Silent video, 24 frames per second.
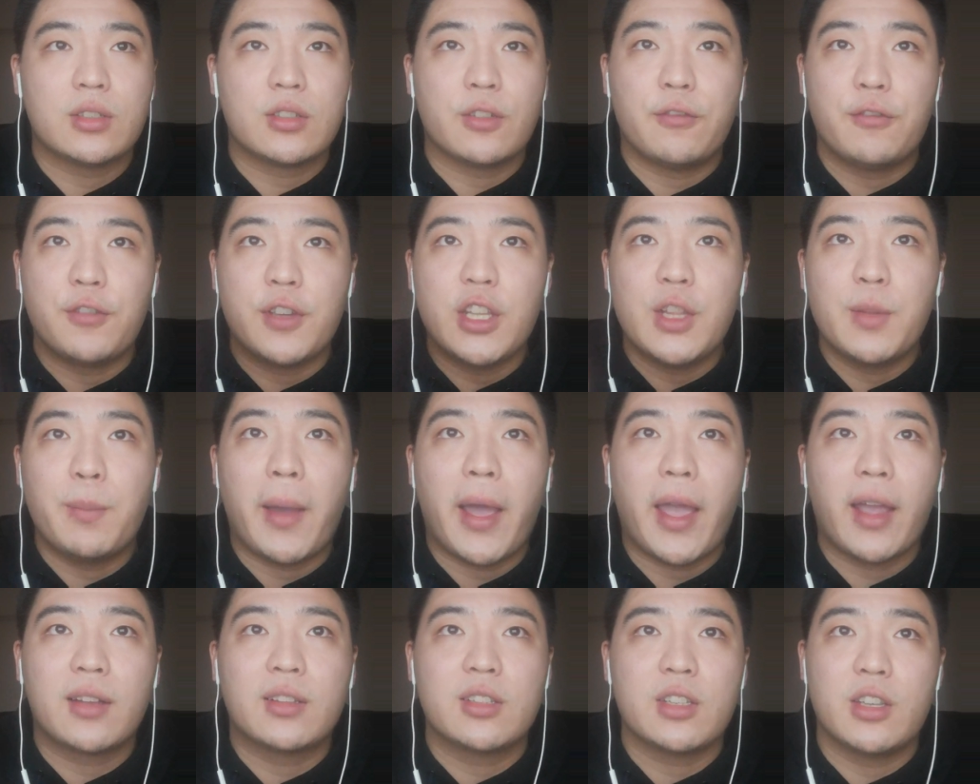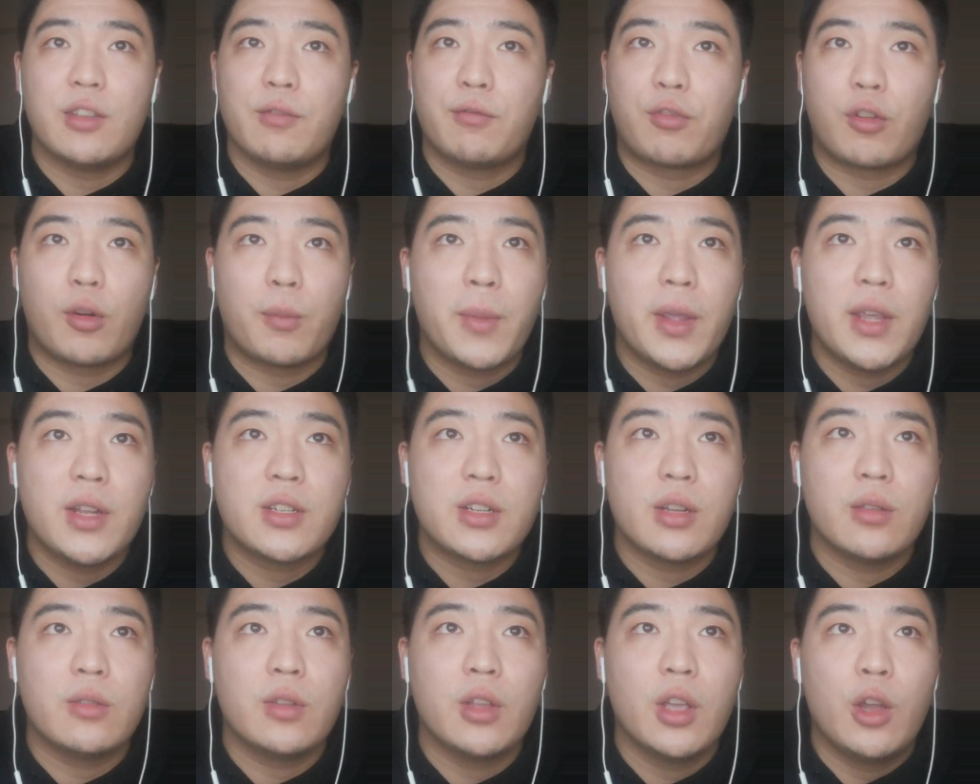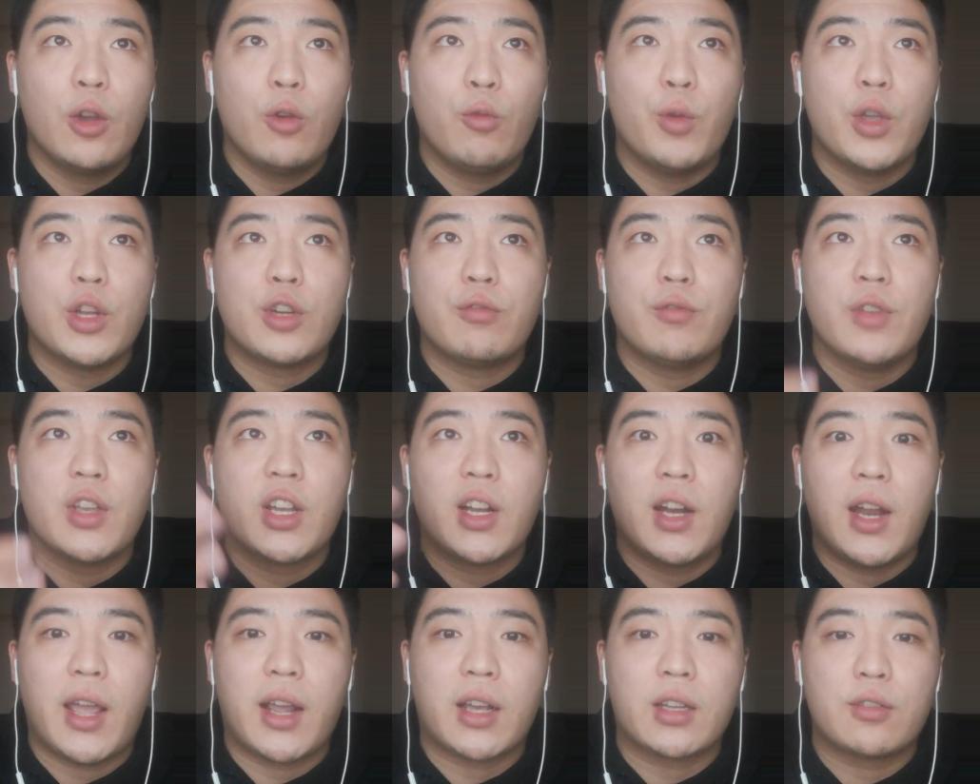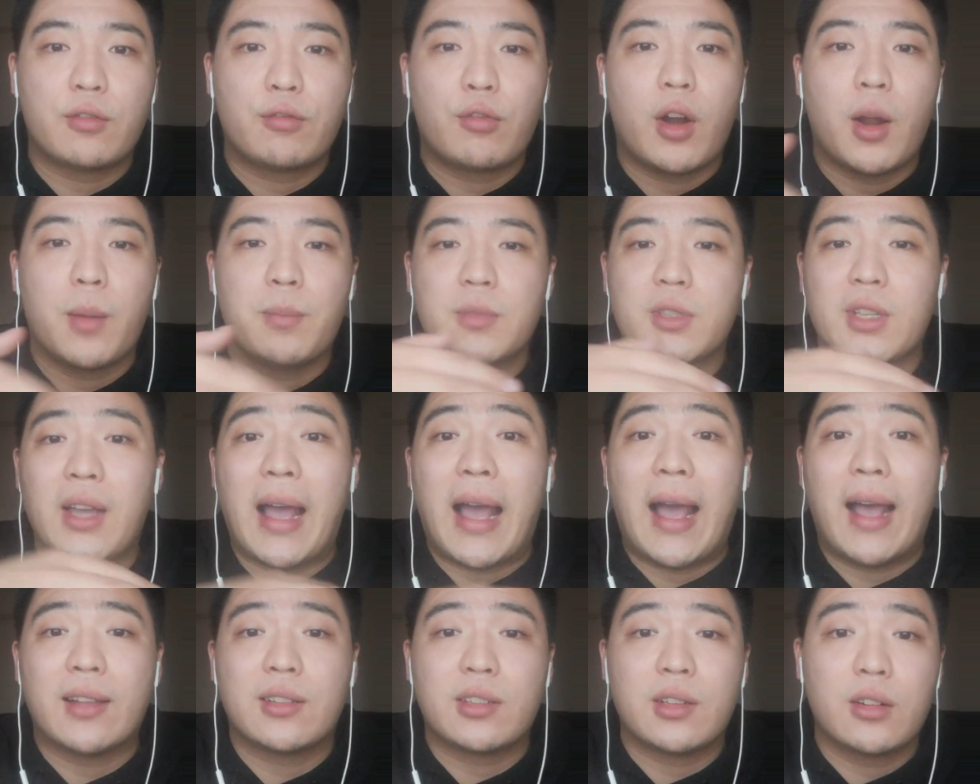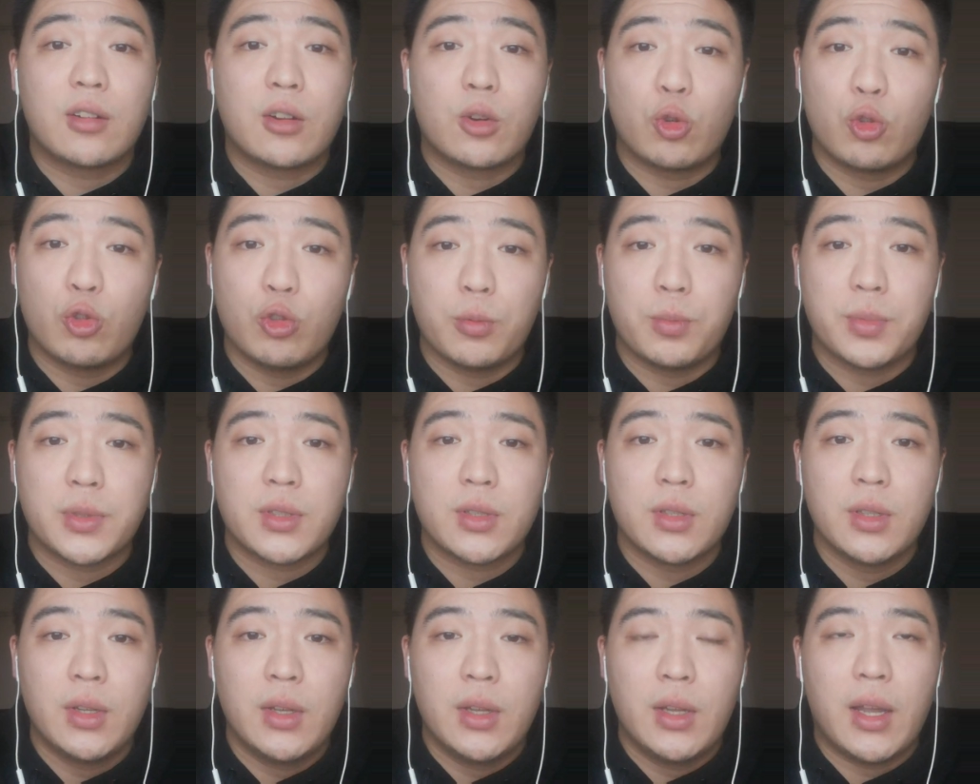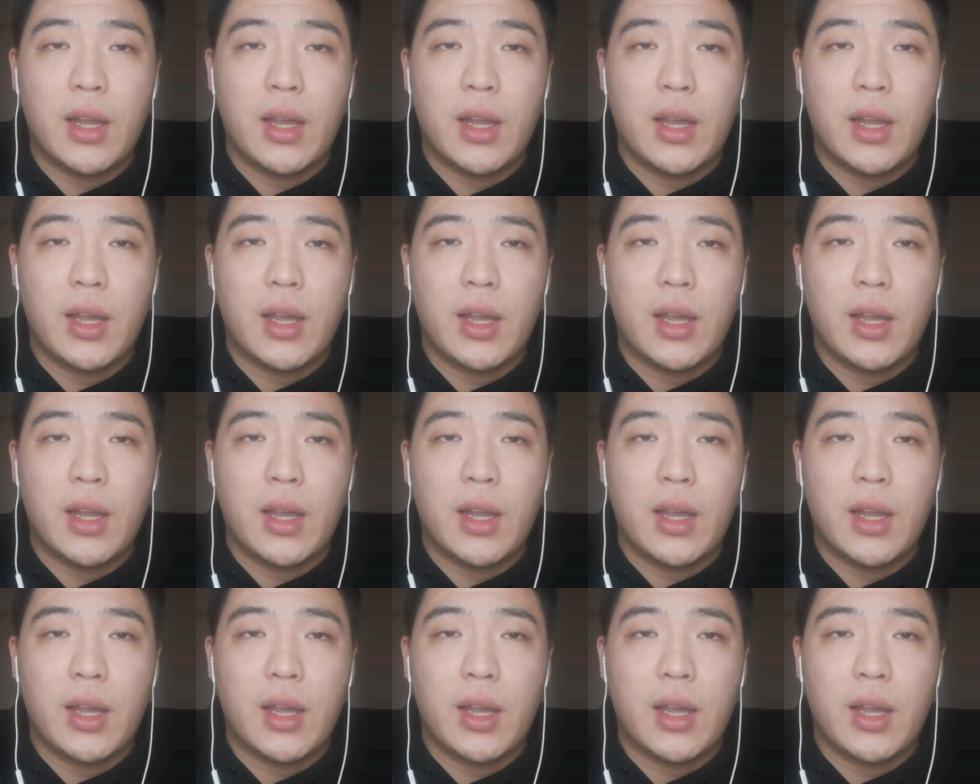feedback, the information which we collect from the other groups,